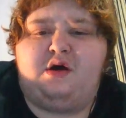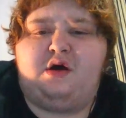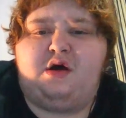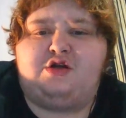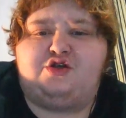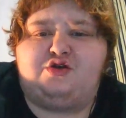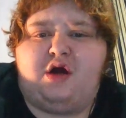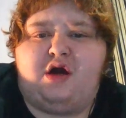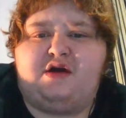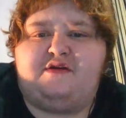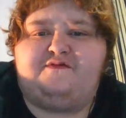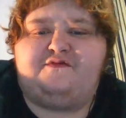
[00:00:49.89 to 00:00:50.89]
a
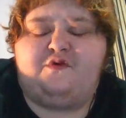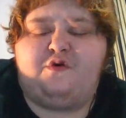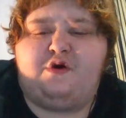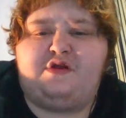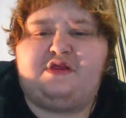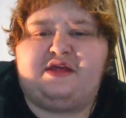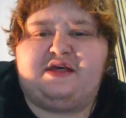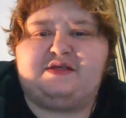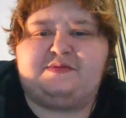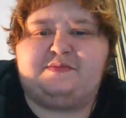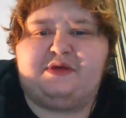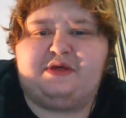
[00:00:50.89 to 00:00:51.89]
drug for
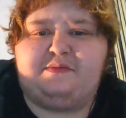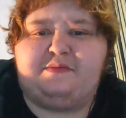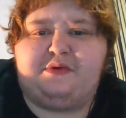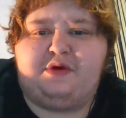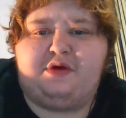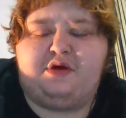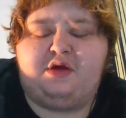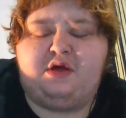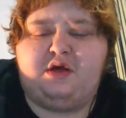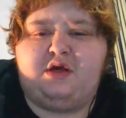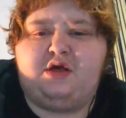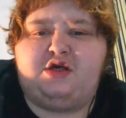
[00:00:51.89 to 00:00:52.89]
these people
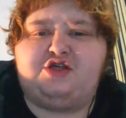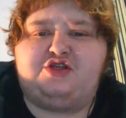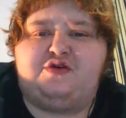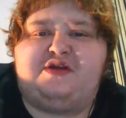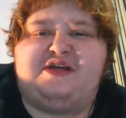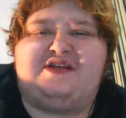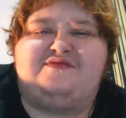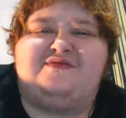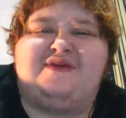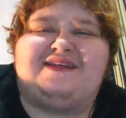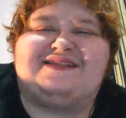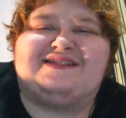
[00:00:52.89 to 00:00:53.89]
so they do
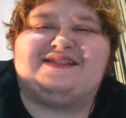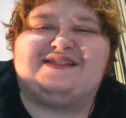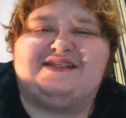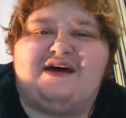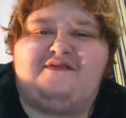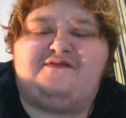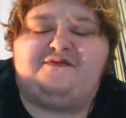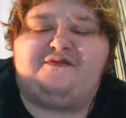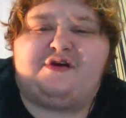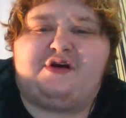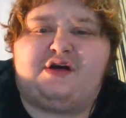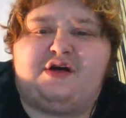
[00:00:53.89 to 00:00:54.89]
not
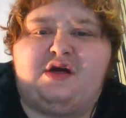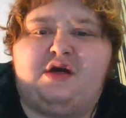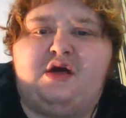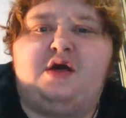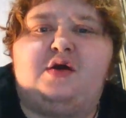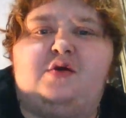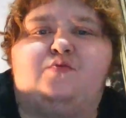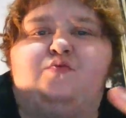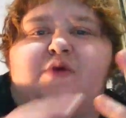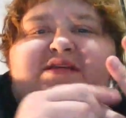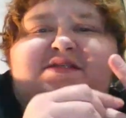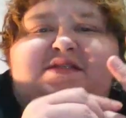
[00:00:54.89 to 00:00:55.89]
suffer
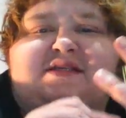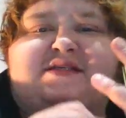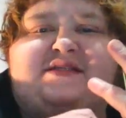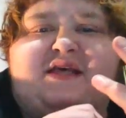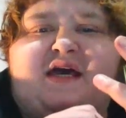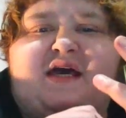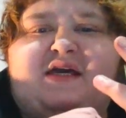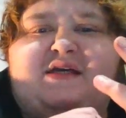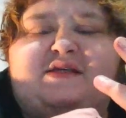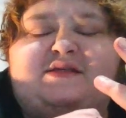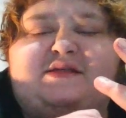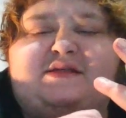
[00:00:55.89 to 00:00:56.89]
restless
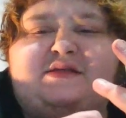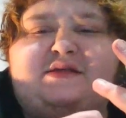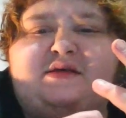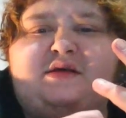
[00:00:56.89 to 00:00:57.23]
legs.